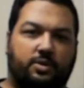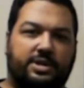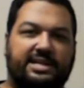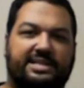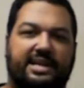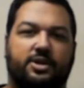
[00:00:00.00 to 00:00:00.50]

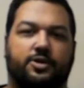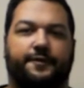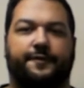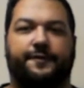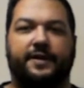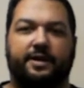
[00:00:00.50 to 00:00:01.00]
these
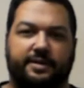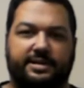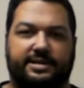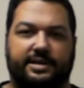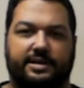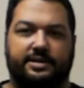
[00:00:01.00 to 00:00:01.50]

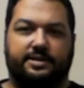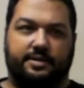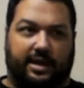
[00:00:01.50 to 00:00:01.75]
interferences